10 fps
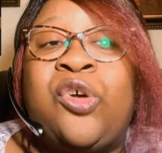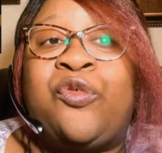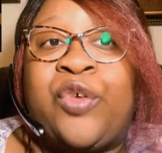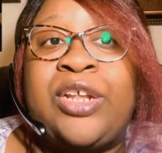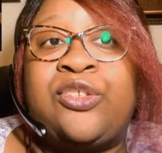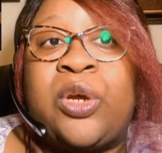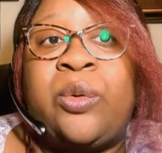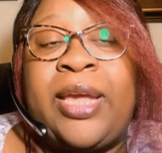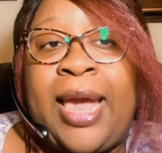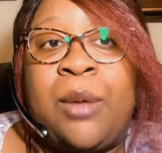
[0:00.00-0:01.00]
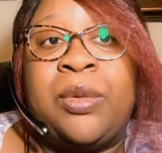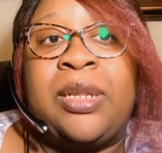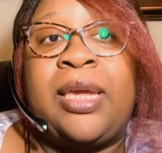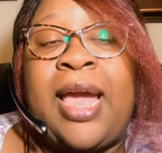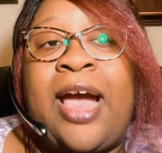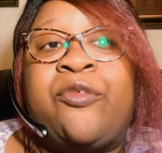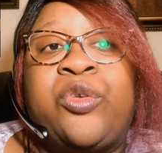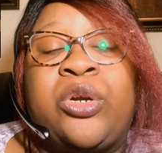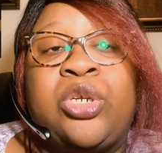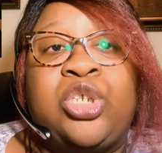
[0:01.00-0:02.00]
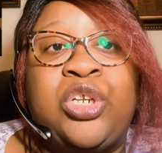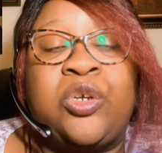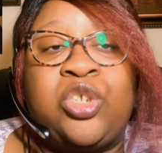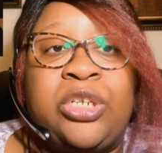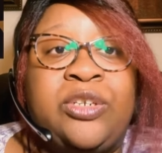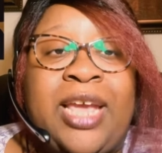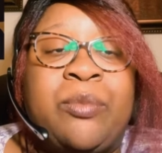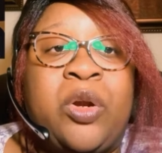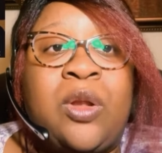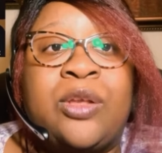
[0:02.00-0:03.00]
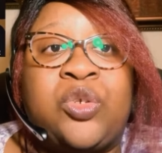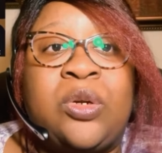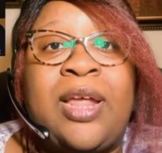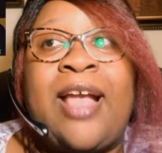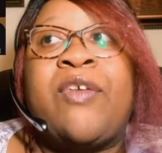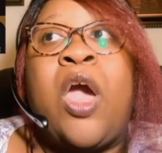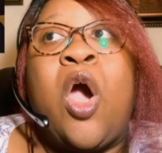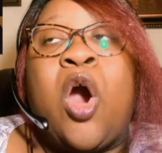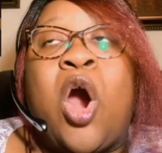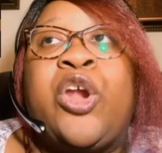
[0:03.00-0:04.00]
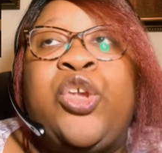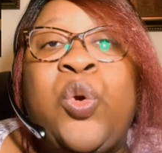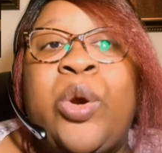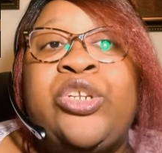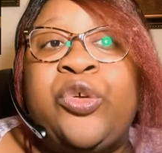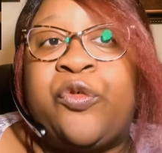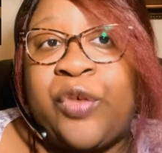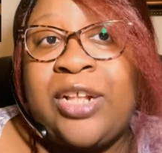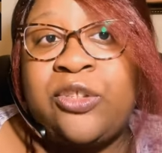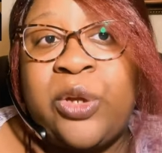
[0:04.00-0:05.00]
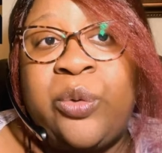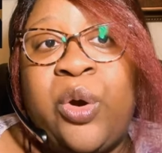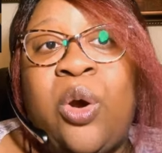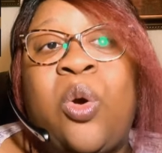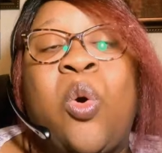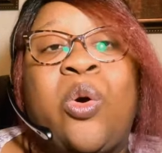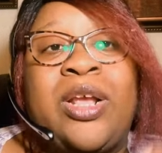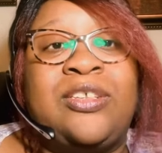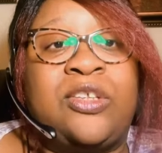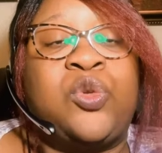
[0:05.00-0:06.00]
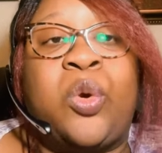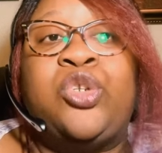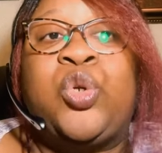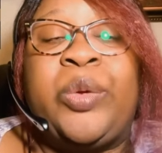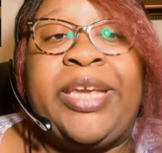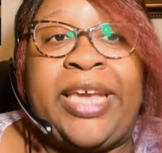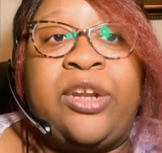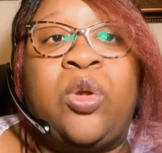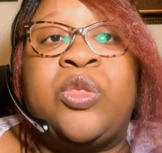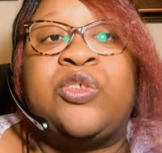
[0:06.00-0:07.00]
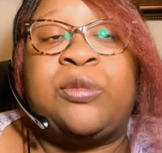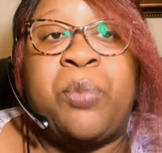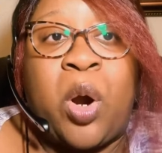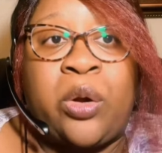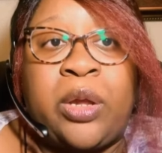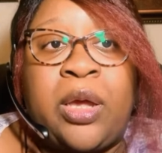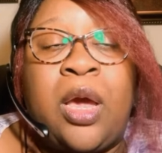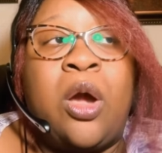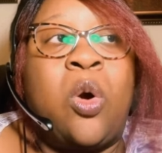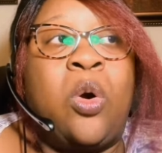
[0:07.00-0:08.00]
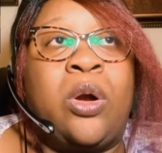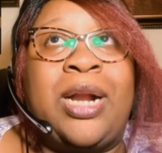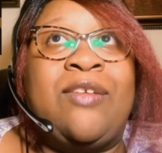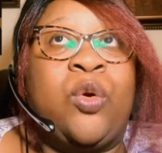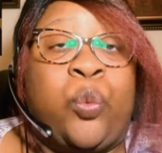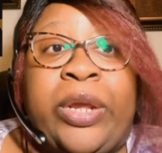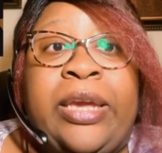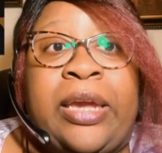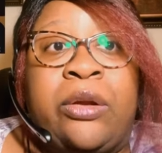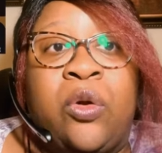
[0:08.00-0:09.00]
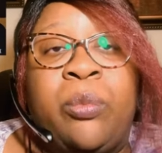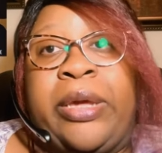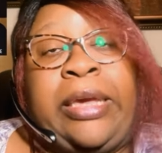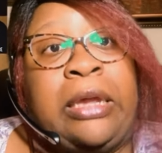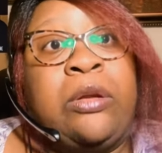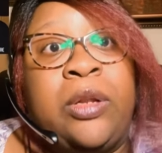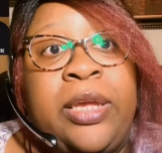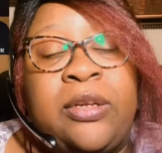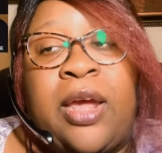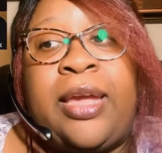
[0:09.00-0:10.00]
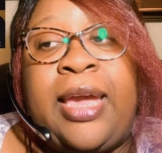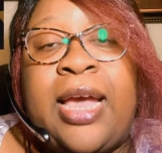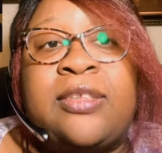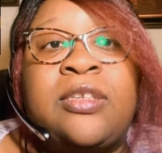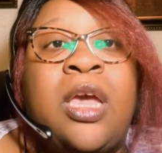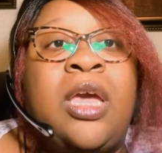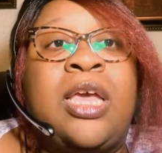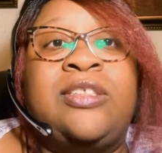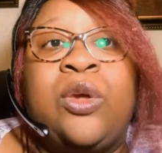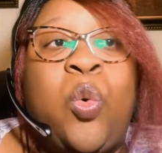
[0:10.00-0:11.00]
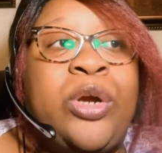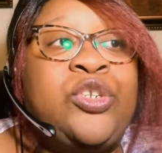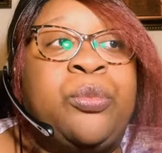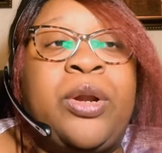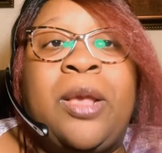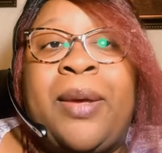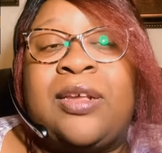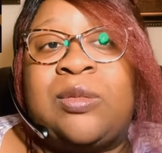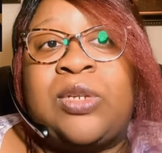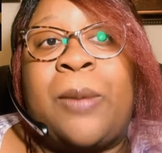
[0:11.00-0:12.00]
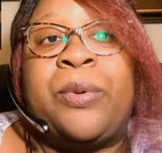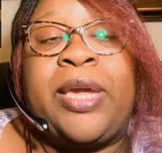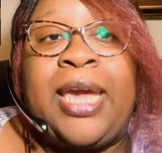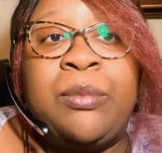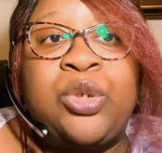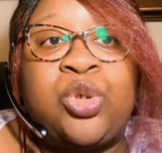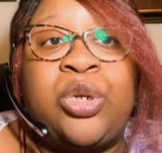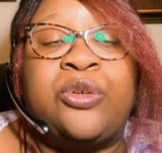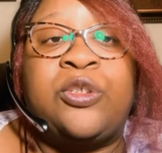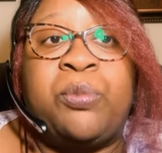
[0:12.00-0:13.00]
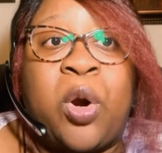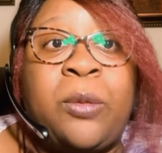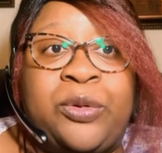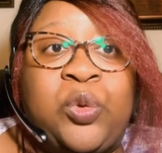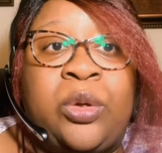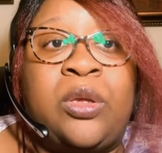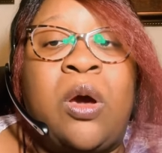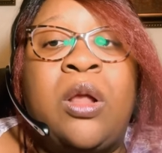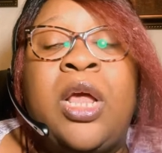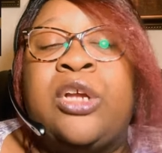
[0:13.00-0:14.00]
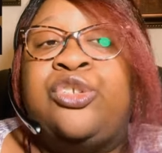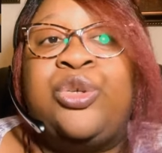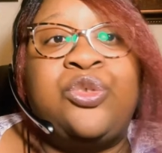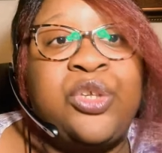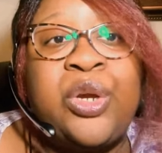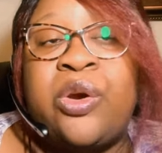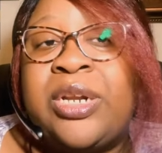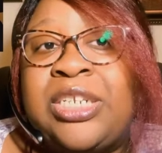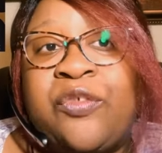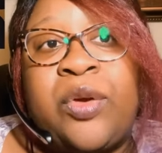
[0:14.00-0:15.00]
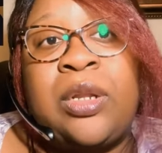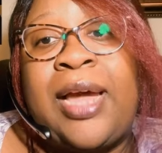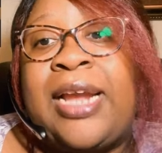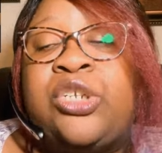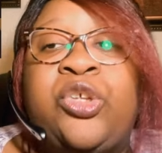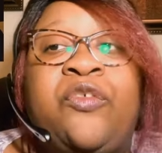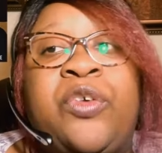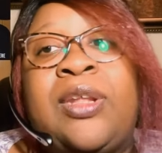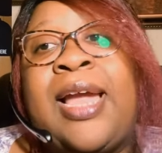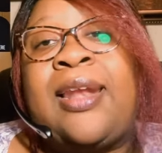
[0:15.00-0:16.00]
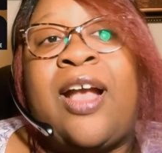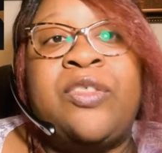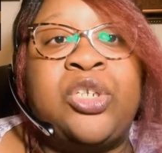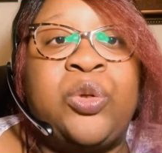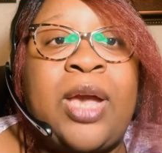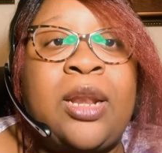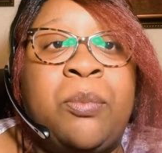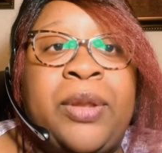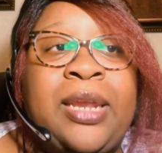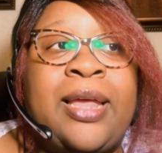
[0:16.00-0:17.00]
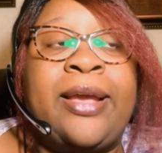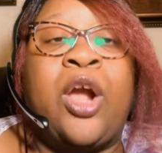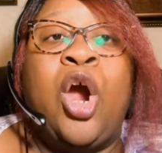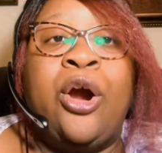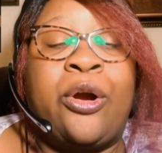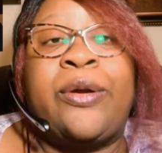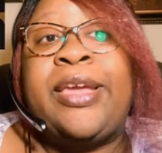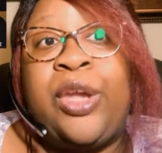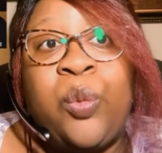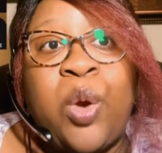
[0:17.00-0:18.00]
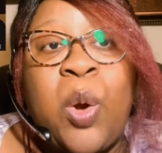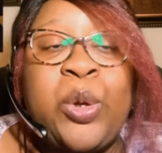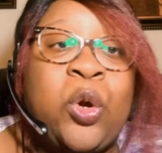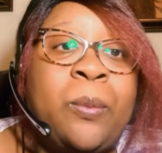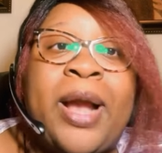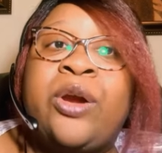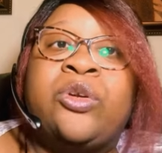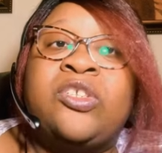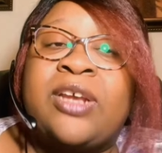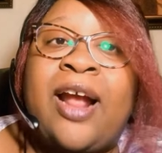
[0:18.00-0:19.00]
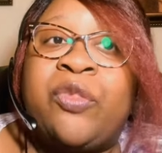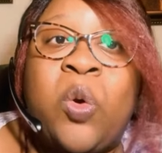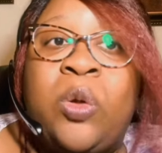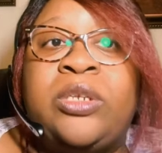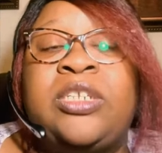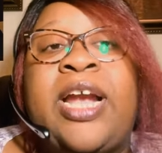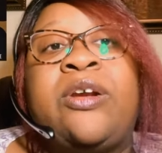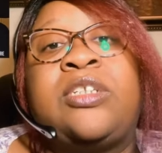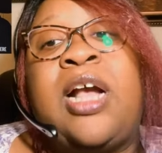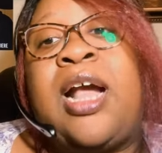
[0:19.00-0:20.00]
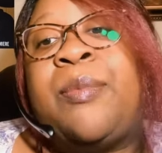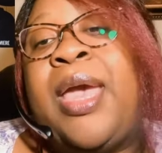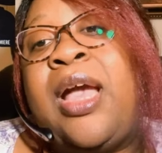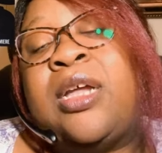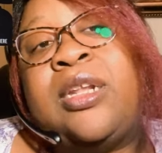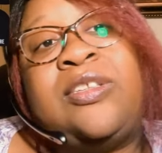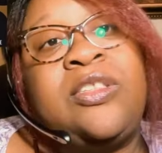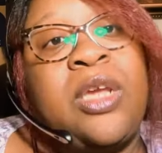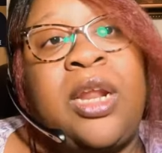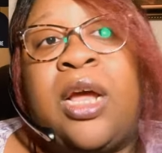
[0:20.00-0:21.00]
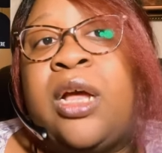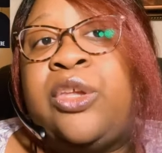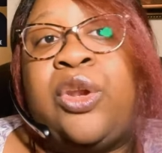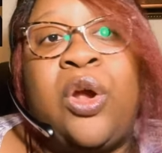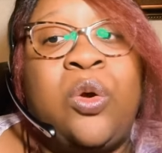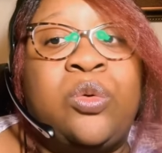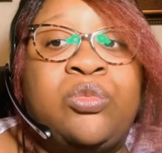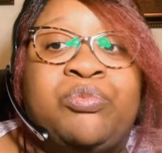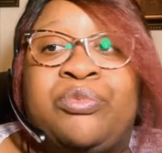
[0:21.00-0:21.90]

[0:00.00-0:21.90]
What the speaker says: friend zoning Emily after, you know, she damn near lost her life? Are you going to friend zone her, or is this going to rekindle the spark, or not even rekindle, but kindle it, I guess? Is it going to bring about some type of chemistry or spark between y'all? Do you see her in a different light? Do you feel like now that you kind of play like her hero and you're by her side the whole entire time, is this gonna, you know,